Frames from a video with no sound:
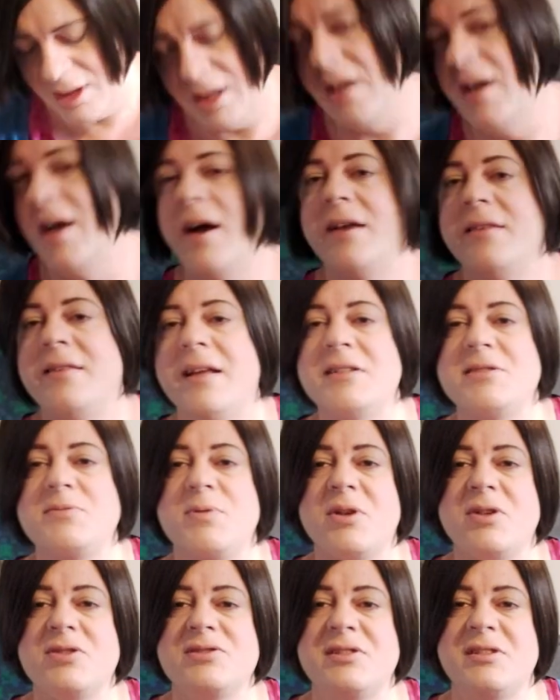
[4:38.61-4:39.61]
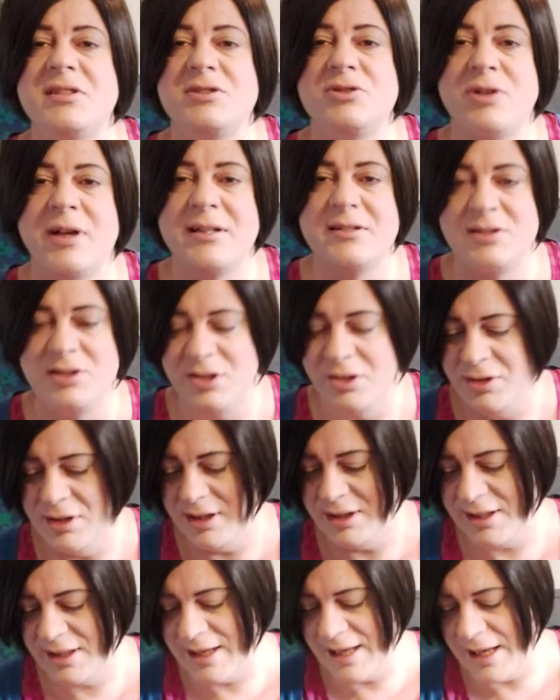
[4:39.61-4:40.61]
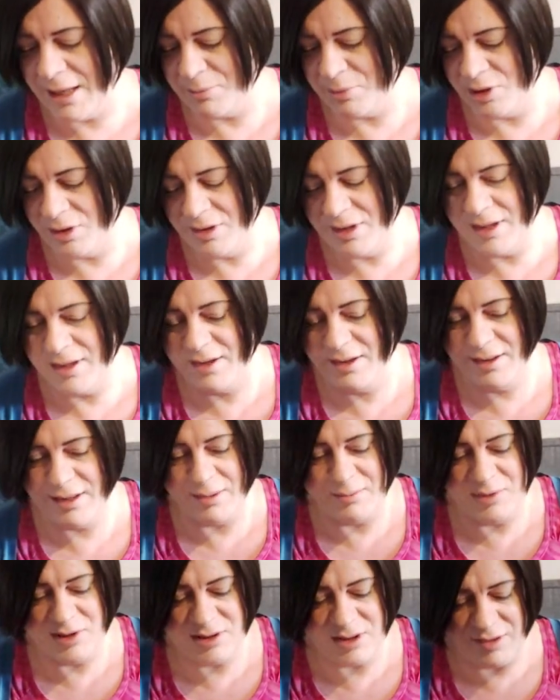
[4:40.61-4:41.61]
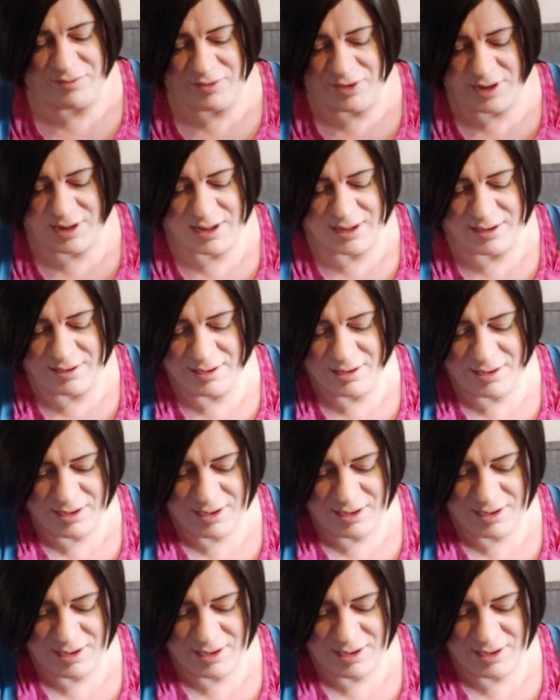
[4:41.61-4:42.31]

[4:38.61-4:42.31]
And that's because of the tractor unit, the cab unit. Let me see if I can